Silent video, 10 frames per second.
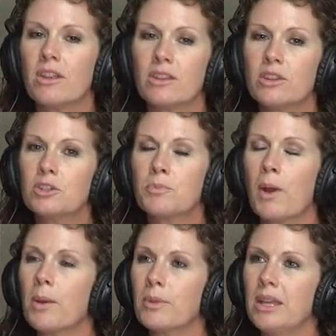there's
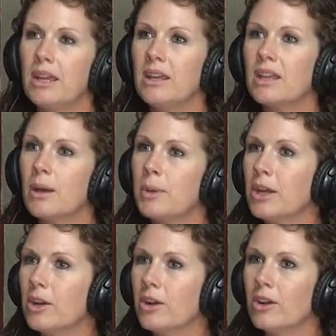probably a hiccup
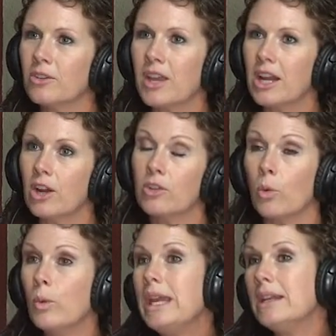here or there
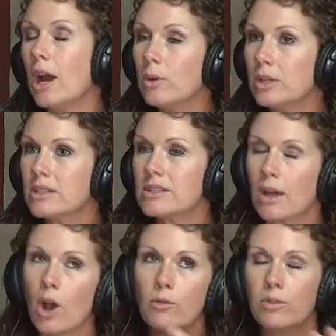that we notice.
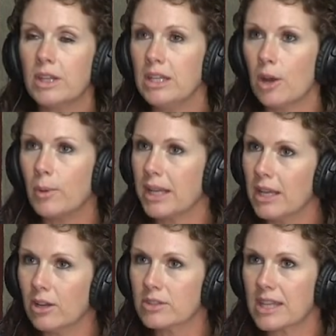Hopefully
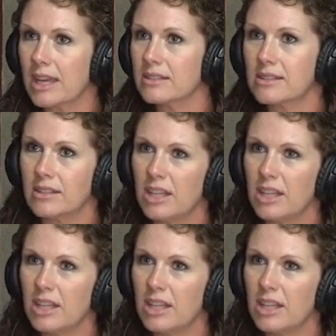nobody else has,